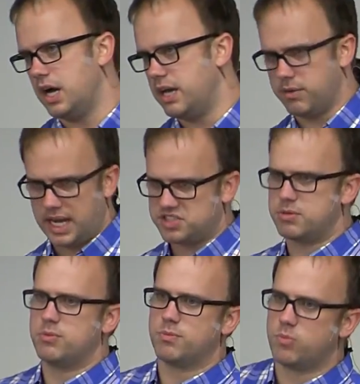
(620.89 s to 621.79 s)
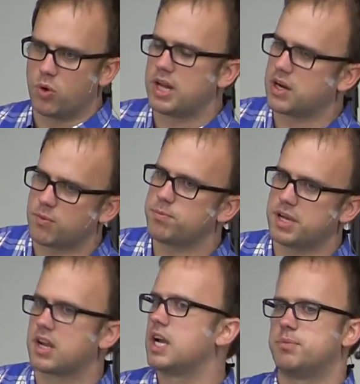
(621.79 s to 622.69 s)
It would actually be more
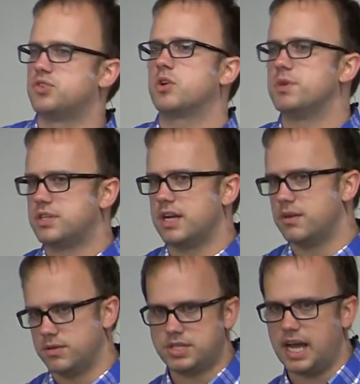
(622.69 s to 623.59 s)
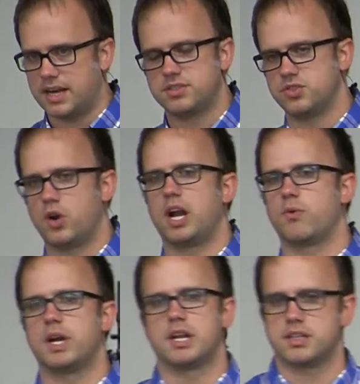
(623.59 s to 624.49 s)
like picking up a German text and
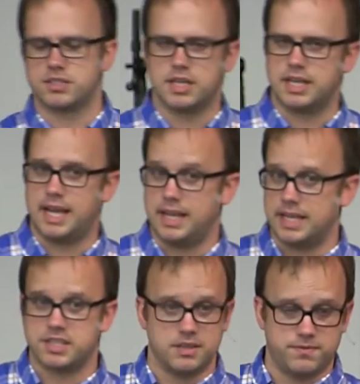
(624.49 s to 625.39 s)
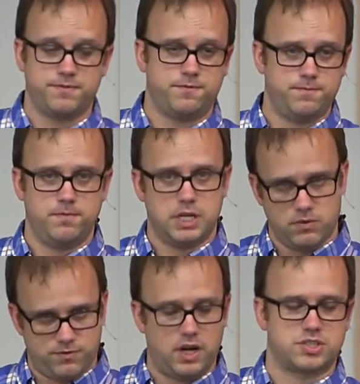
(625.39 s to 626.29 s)
trying to read it, because it actually
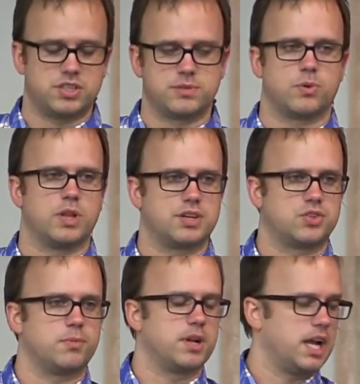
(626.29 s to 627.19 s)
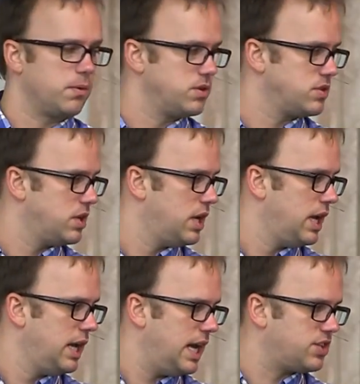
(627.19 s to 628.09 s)
functions more like German language.
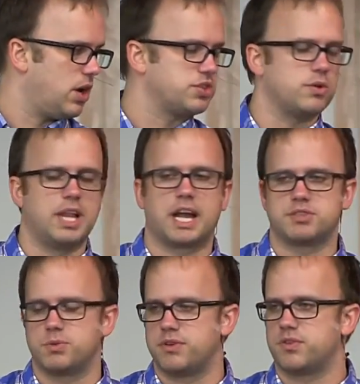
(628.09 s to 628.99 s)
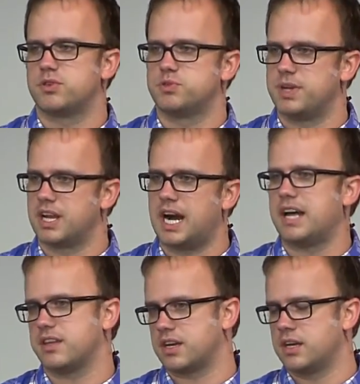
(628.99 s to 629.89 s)
It's also a language that we refer to as being
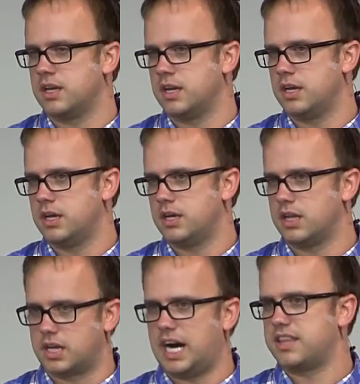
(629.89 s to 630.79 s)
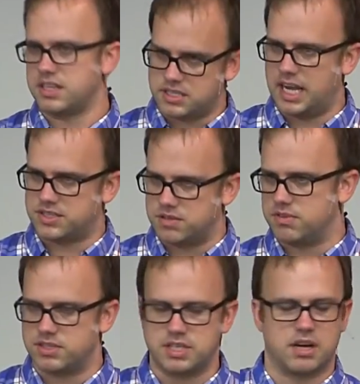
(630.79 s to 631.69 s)
Gothic, the Gothic text
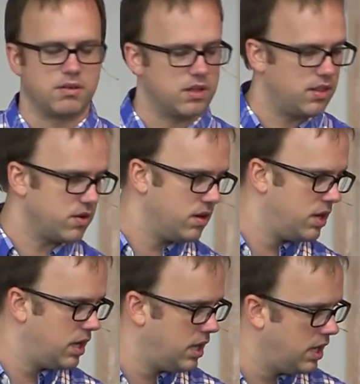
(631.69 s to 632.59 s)
of this, that, or the other.